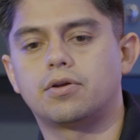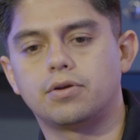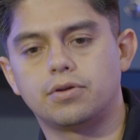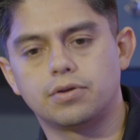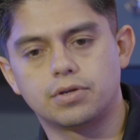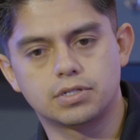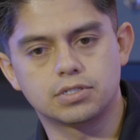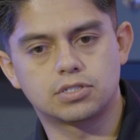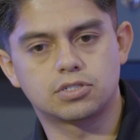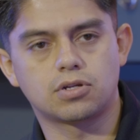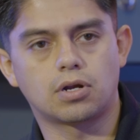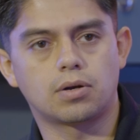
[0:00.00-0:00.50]
you
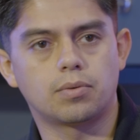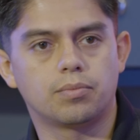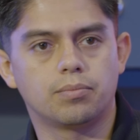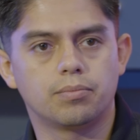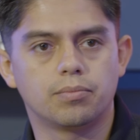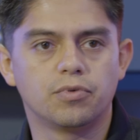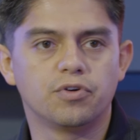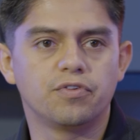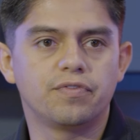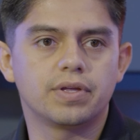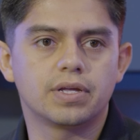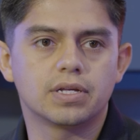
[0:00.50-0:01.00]
can start
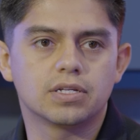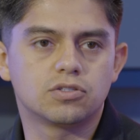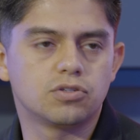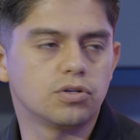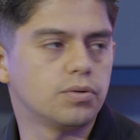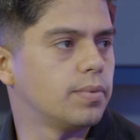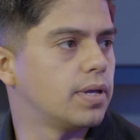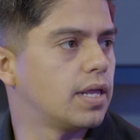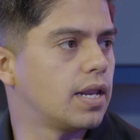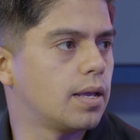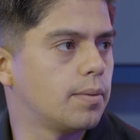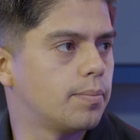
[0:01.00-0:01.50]
moving into a
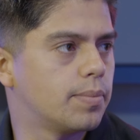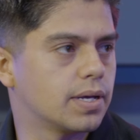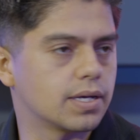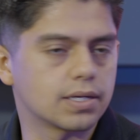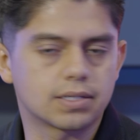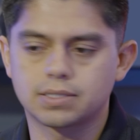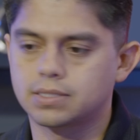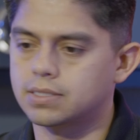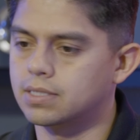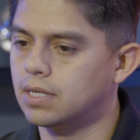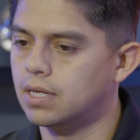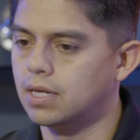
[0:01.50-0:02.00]

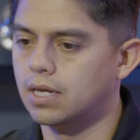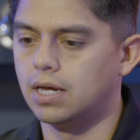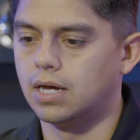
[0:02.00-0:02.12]
mid-apex.